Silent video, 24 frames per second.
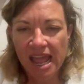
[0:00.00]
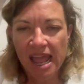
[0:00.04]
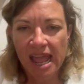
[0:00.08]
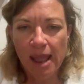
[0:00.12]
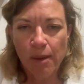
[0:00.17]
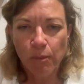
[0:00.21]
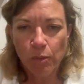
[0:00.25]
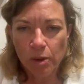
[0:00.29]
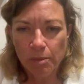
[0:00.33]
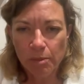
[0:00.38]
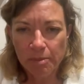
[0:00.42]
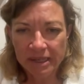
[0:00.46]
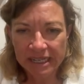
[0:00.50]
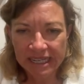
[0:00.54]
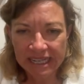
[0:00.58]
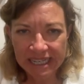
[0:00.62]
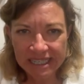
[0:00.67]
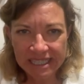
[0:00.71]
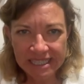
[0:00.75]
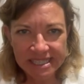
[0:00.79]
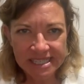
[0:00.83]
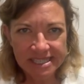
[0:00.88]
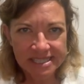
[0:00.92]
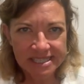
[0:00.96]
and we'll
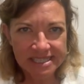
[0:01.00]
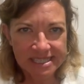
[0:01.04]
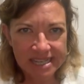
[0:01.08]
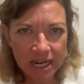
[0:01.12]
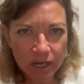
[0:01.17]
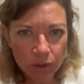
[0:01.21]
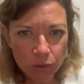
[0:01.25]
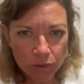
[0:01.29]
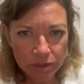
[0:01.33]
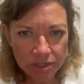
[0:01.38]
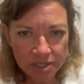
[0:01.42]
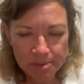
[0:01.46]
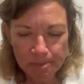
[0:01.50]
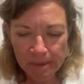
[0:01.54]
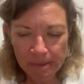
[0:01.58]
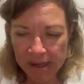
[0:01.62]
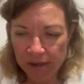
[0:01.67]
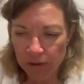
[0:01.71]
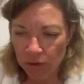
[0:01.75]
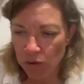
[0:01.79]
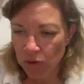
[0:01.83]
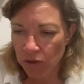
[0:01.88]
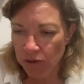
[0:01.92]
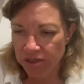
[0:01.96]
begin at the sacral
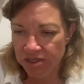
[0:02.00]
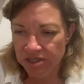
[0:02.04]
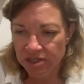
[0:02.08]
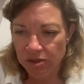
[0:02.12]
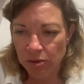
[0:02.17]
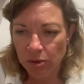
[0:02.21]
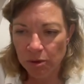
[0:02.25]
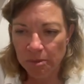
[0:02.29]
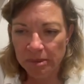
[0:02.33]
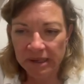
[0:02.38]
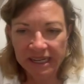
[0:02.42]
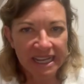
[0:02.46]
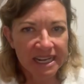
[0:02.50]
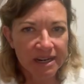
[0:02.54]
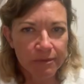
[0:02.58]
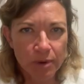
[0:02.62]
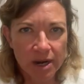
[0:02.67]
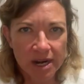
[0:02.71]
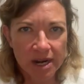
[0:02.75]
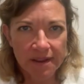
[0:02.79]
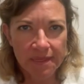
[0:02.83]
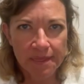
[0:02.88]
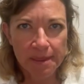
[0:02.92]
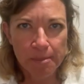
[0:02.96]
spinal cord. So we'll begin
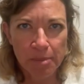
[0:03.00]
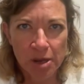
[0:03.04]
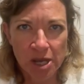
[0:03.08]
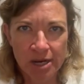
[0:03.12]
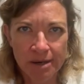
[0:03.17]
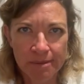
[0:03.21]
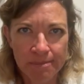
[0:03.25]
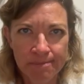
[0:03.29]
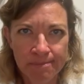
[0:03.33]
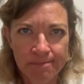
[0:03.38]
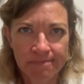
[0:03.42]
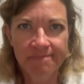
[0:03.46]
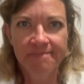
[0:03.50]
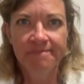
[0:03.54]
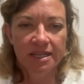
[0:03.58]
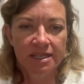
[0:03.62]
right at the bottom.